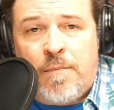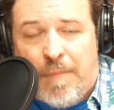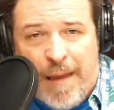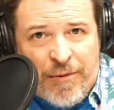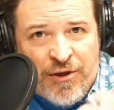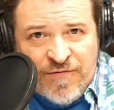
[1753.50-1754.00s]

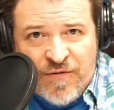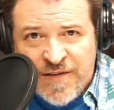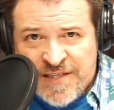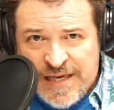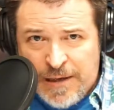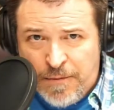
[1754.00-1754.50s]
Maybe you've
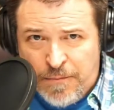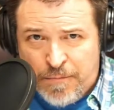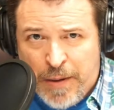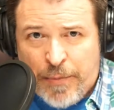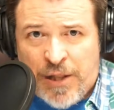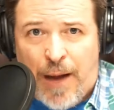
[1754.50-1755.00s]
seen
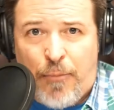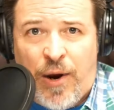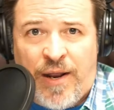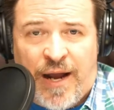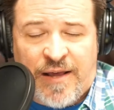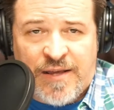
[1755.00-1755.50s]
people
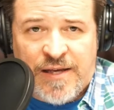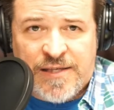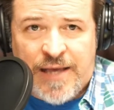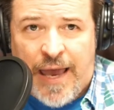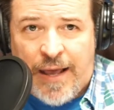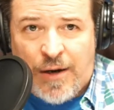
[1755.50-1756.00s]
operate like this.
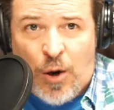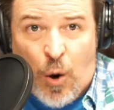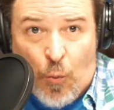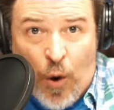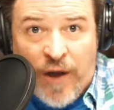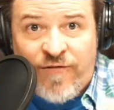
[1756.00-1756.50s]

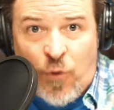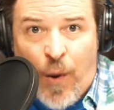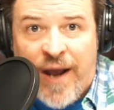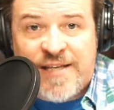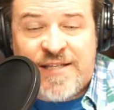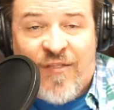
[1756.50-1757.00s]
And one of the
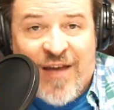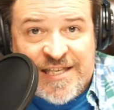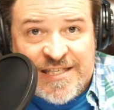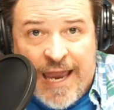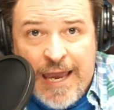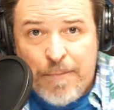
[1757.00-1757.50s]
ways that they
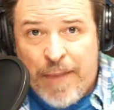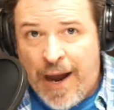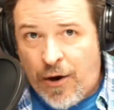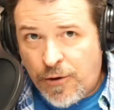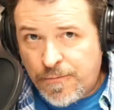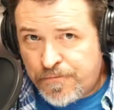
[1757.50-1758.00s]
stay in
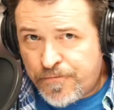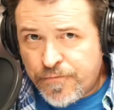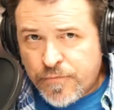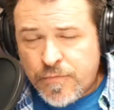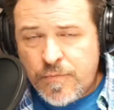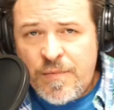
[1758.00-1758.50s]
power
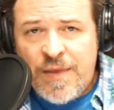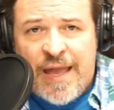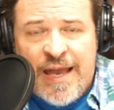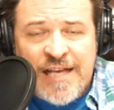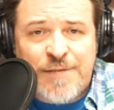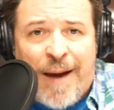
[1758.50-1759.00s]

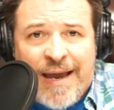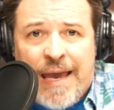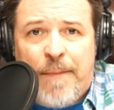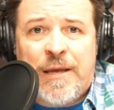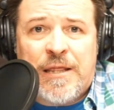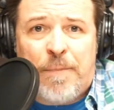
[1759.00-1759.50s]
is by
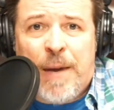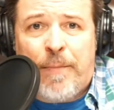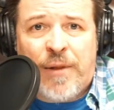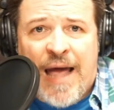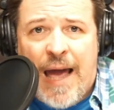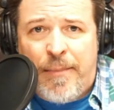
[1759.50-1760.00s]
keeping the
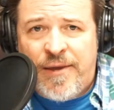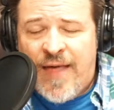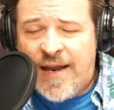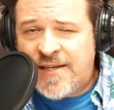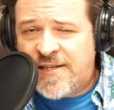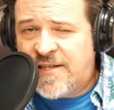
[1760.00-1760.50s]
people happy.
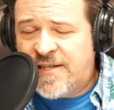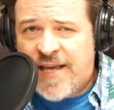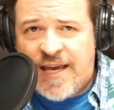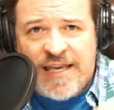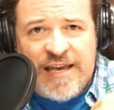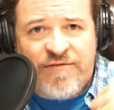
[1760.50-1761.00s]
That is to
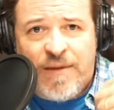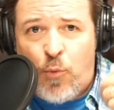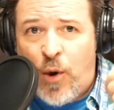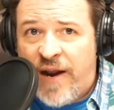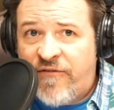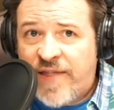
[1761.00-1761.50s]
say, give them
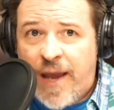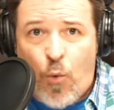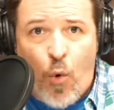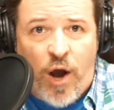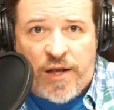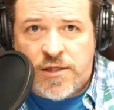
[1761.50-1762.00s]
whatever they
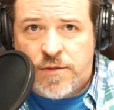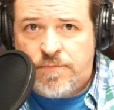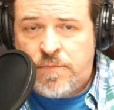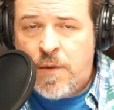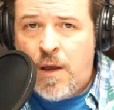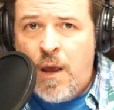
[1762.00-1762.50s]
want.
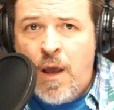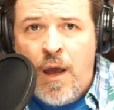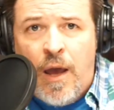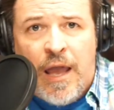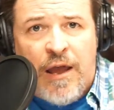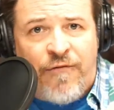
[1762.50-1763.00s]

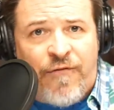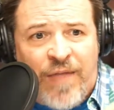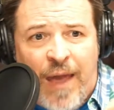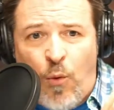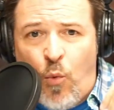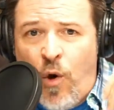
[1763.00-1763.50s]
If
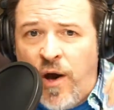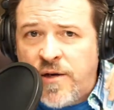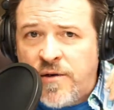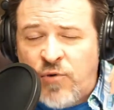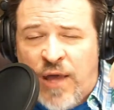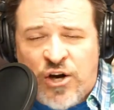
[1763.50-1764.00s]
they want
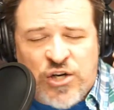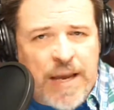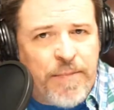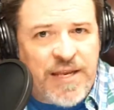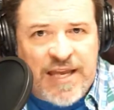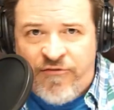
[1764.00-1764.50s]

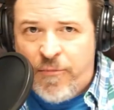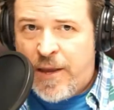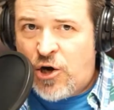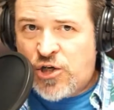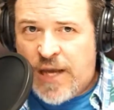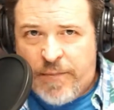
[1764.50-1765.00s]
entertainment, give them
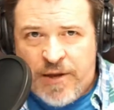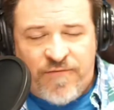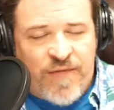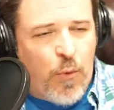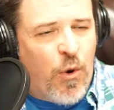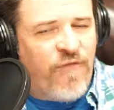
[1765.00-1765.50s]
entertainment. If
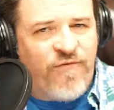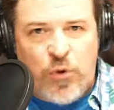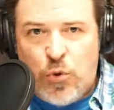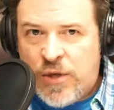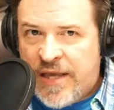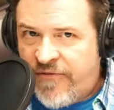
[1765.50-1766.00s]
they want
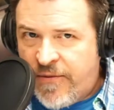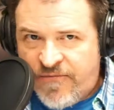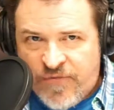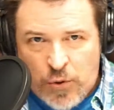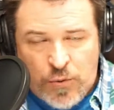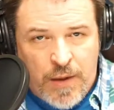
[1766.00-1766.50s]
food, give them
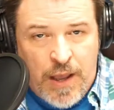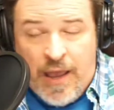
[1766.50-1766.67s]
food.